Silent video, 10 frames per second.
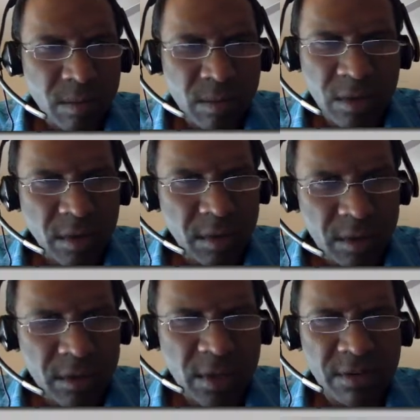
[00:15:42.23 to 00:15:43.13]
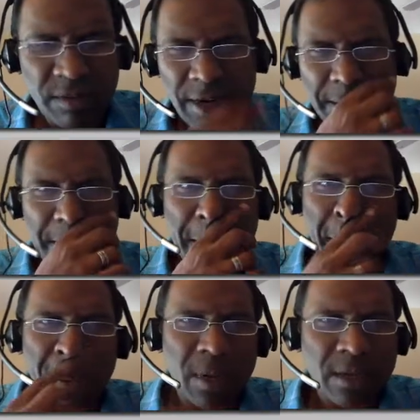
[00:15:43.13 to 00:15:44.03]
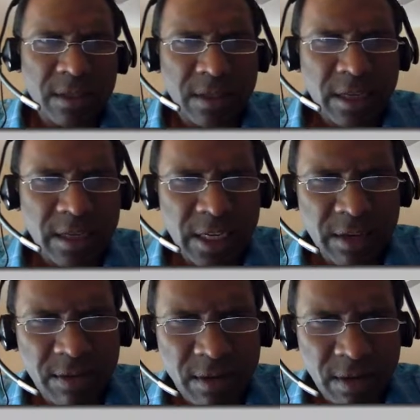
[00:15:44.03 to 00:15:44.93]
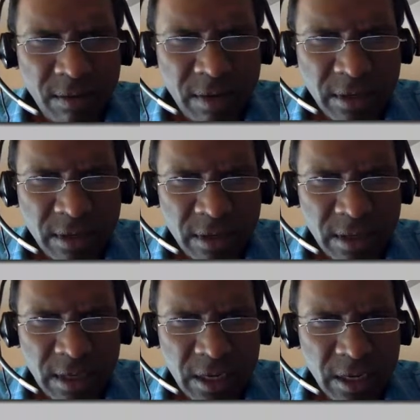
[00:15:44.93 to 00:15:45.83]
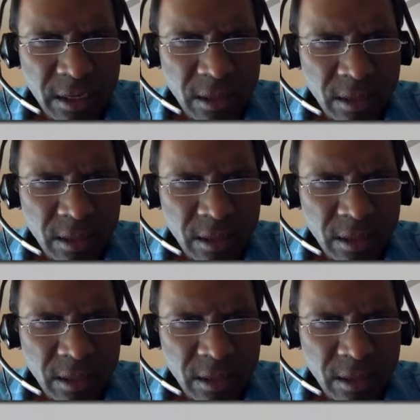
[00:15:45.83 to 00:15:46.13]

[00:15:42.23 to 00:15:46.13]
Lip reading: No, it should have a rect tag. Why does it not have a rect tag?